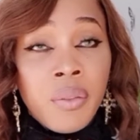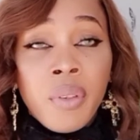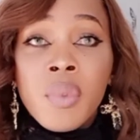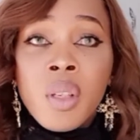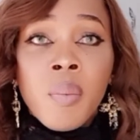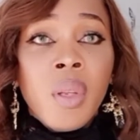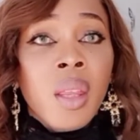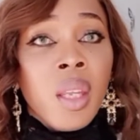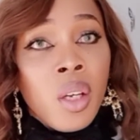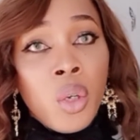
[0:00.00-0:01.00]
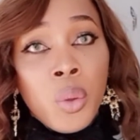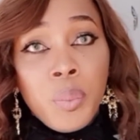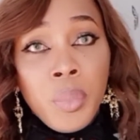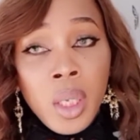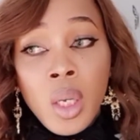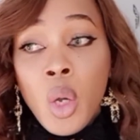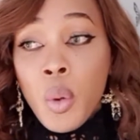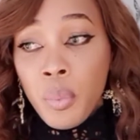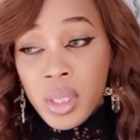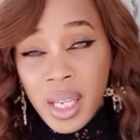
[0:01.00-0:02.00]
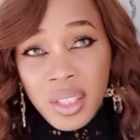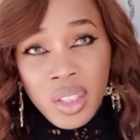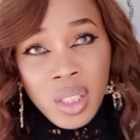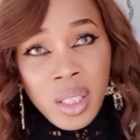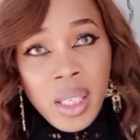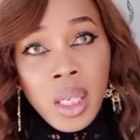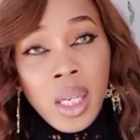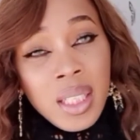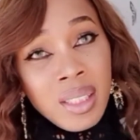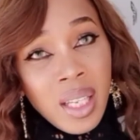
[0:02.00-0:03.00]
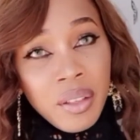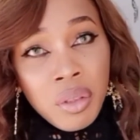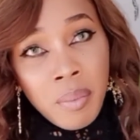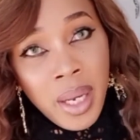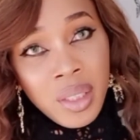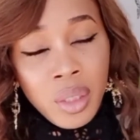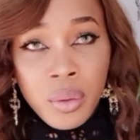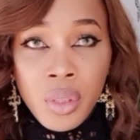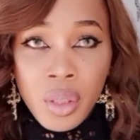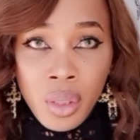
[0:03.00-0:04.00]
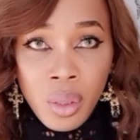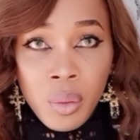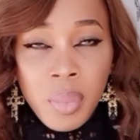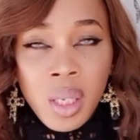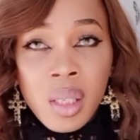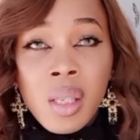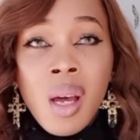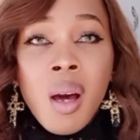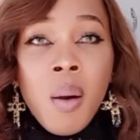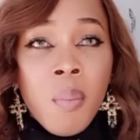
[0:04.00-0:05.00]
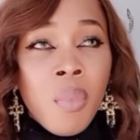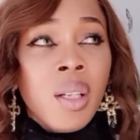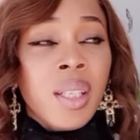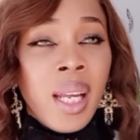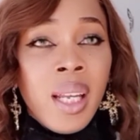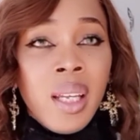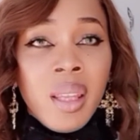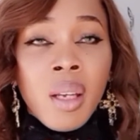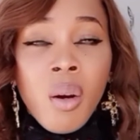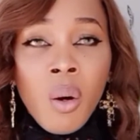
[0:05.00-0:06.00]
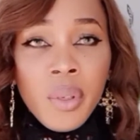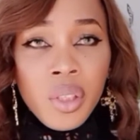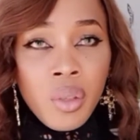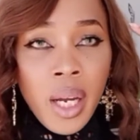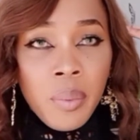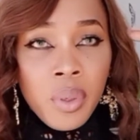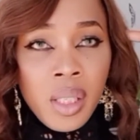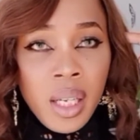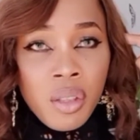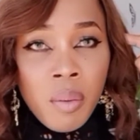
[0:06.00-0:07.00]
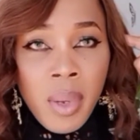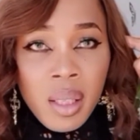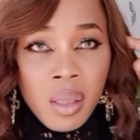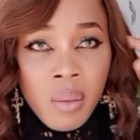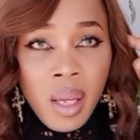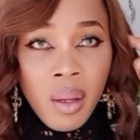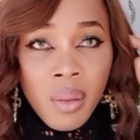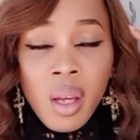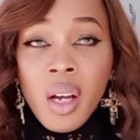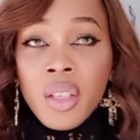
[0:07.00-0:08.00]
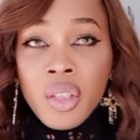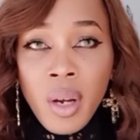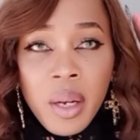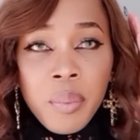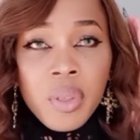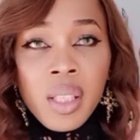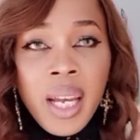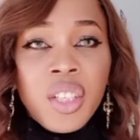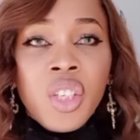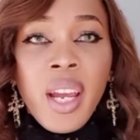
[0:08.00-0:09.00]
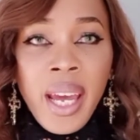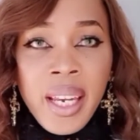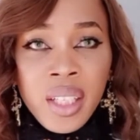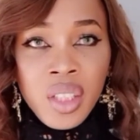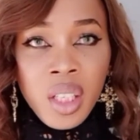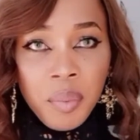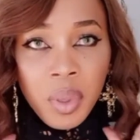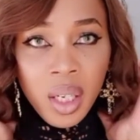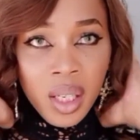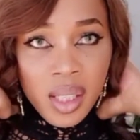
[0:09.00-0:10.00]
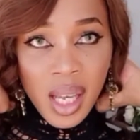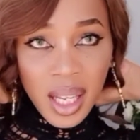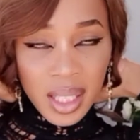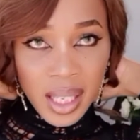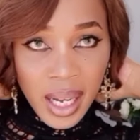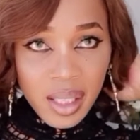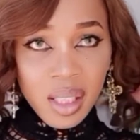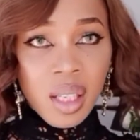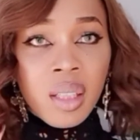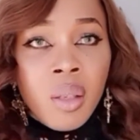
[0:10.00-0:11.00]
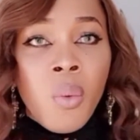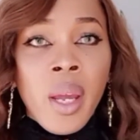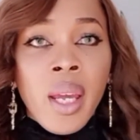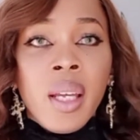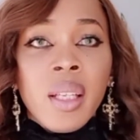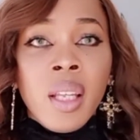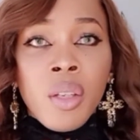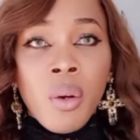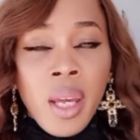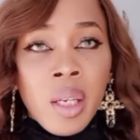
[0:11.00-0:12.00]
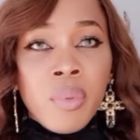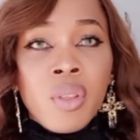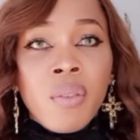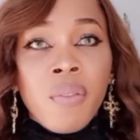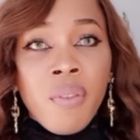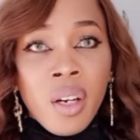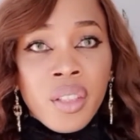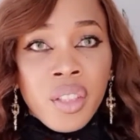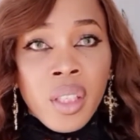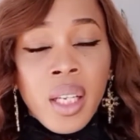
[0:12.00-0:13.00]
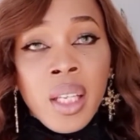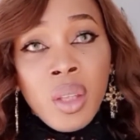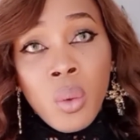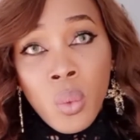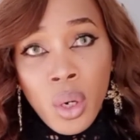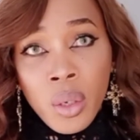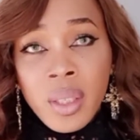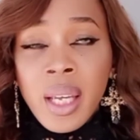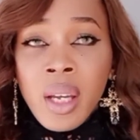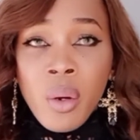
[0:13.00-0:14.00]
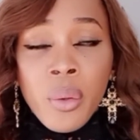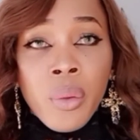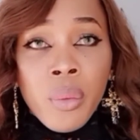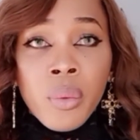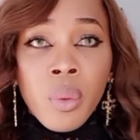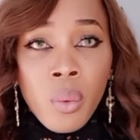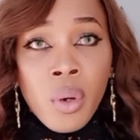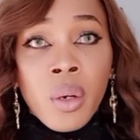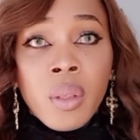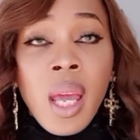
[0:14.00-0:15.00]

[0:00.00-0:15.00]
from something that could be potentially detrimental to you. Because more than anything, always try to protect your mental health, try to protect your energy, because that's the way that you're able to function in the world and go through the world